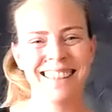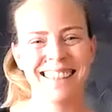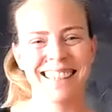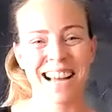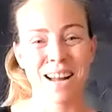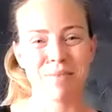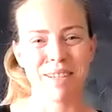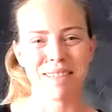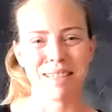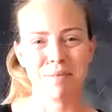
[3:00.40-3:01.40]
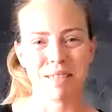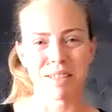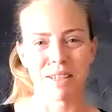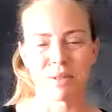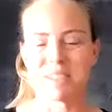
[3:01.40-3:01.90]
The camera is a little bit
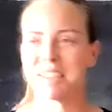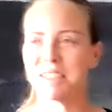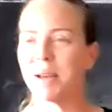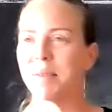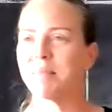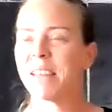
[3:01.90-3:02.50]
sideways, that's okay.